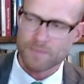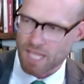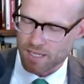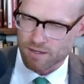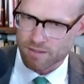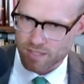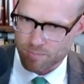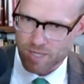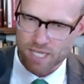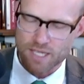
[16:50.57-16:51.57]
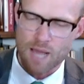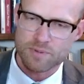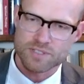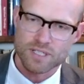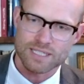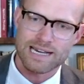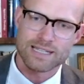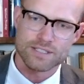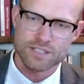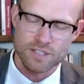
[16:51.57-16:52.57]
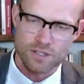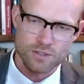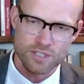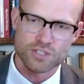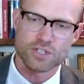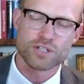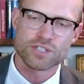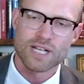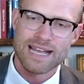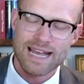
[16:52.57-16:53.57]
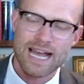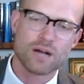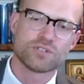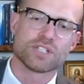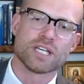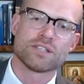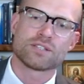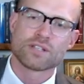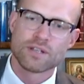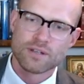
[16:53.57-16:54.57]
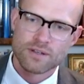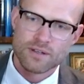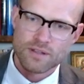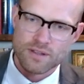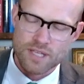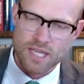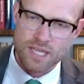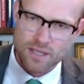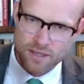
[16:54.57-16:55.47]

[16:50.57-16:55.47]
and the apostolic college and the early church houses the